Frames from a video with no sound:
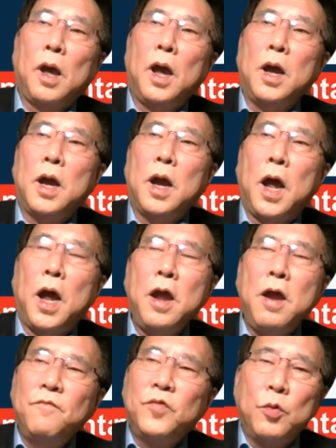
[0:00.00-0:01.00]
I, I, I
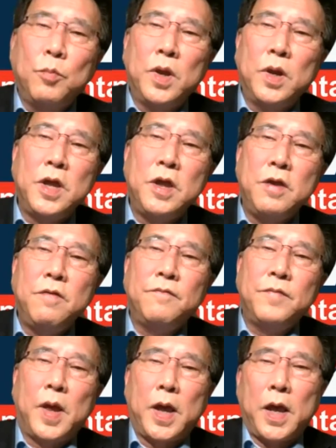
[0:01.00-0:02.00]
have to
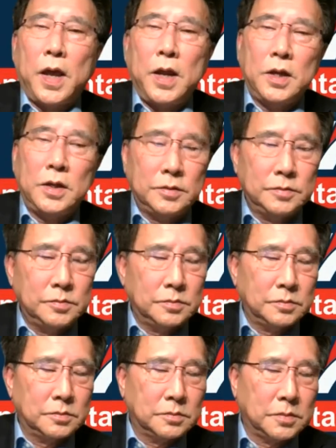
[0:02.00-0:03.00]
believe that.
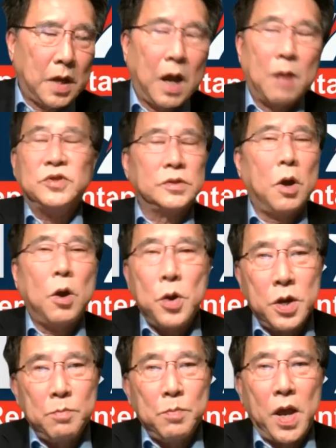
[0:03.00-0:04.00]
I'm
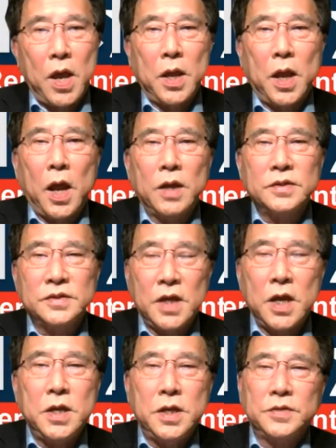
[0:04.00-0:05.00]
sorry, but I
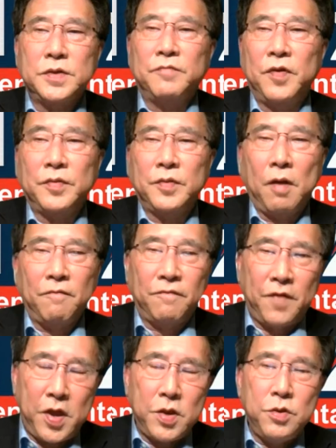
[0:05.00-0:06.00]
say this if it
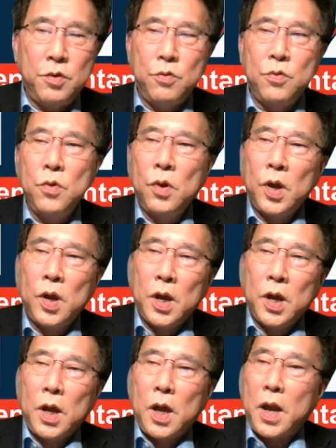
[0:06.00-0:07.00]
offend you,
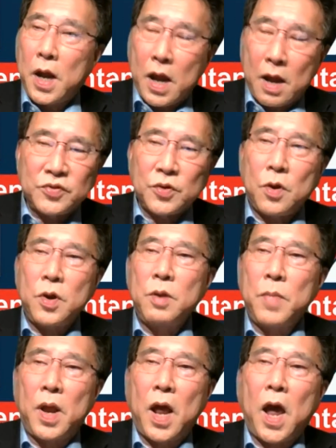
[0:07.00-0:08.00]
then I'm
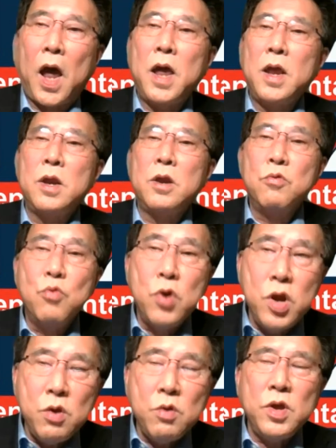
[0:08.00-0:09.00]
sorry, but I
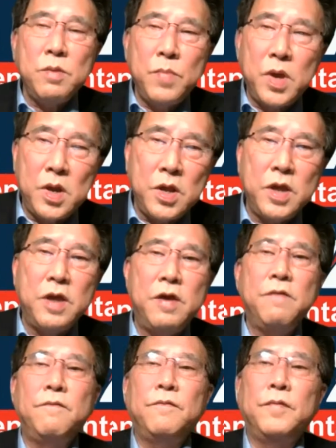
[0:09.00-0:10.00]
really
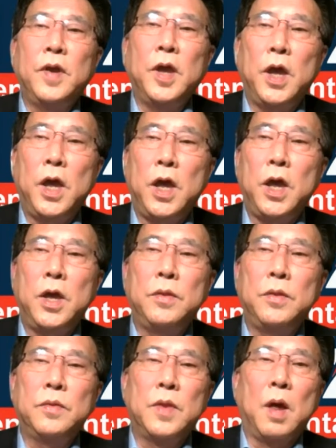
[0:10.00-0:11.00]
believe
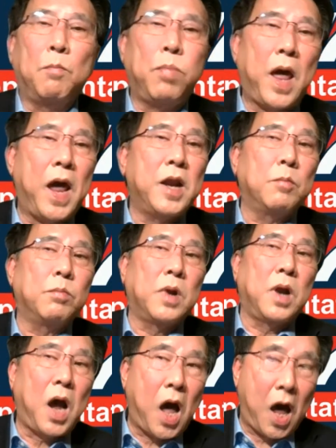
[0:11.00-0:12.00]
in the plan of
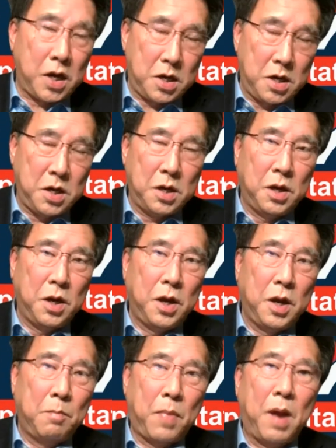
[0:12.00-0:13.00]
God.
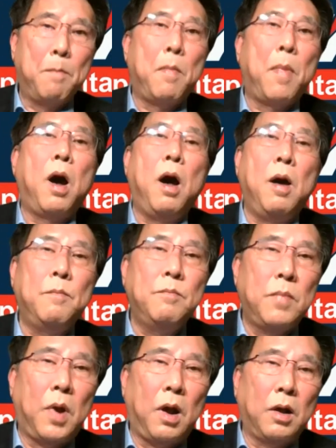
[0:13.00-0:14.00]
My mom,